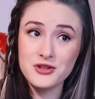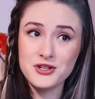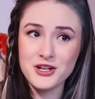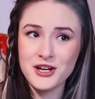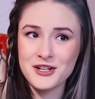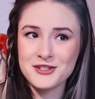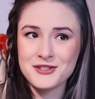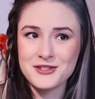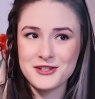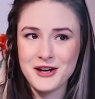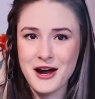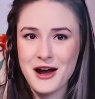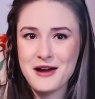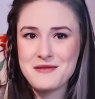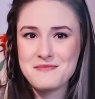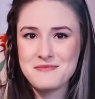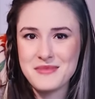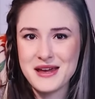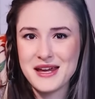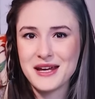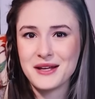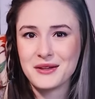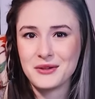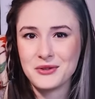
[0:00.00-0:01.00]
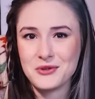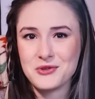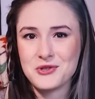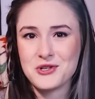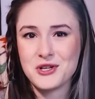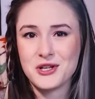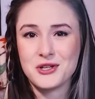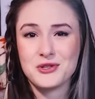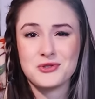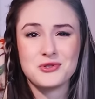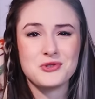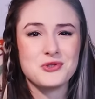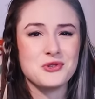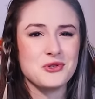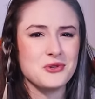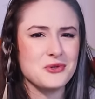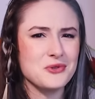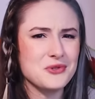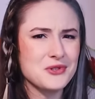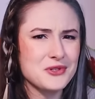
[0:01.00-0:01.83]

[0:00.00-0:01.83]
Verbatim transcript: does not make Lucian's true